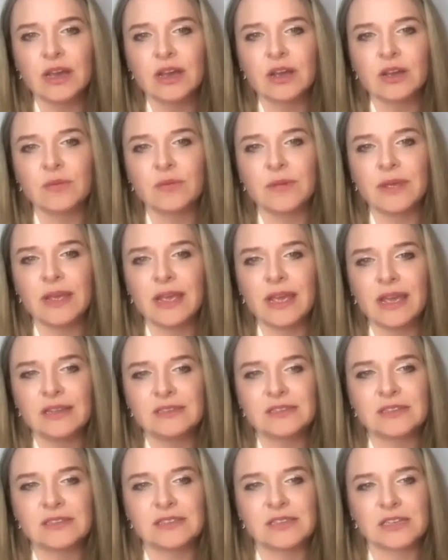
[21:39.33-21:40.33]
create
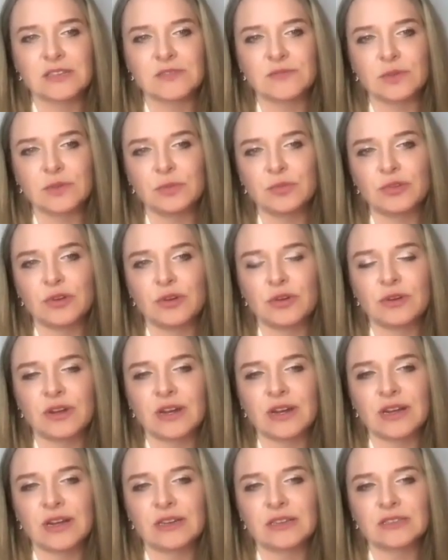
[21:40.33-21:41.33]
successful
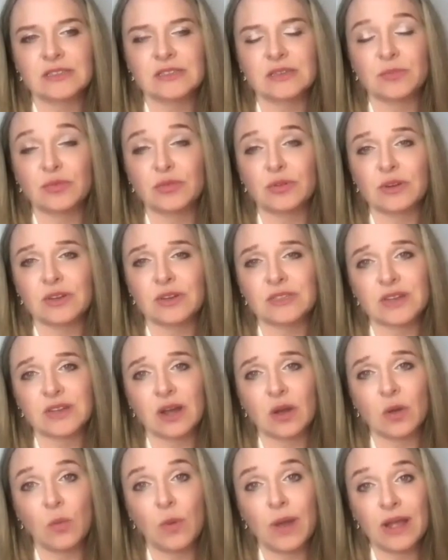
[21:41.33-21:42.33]
products that
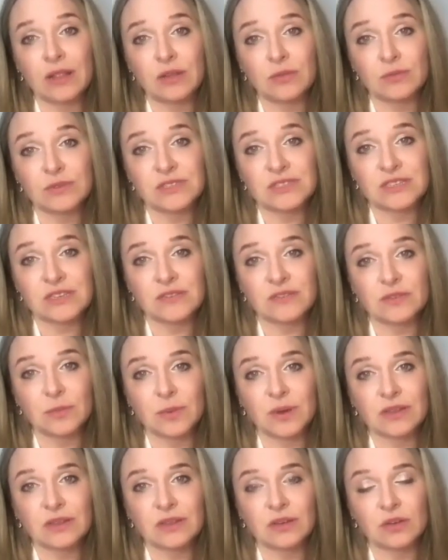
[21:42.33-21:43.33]
are well received
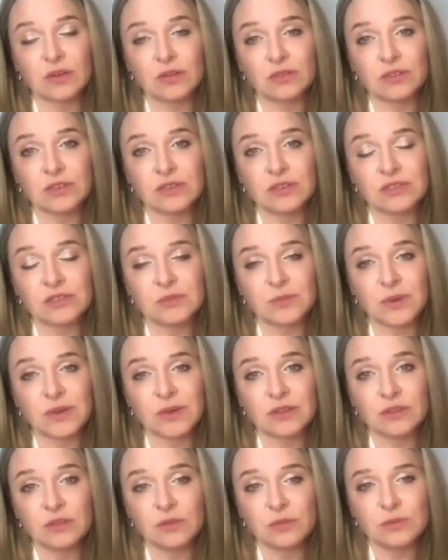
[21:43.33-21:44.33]
by the audience, by
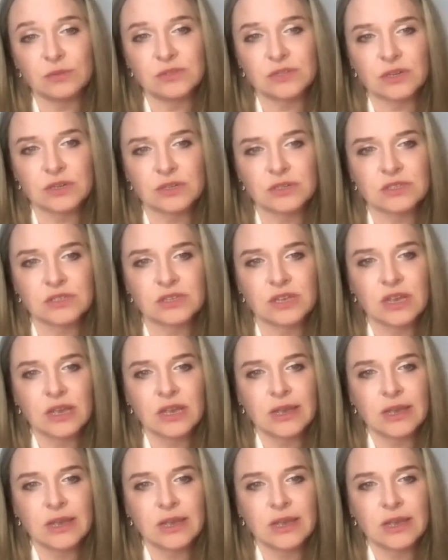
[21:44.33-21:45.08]
the users.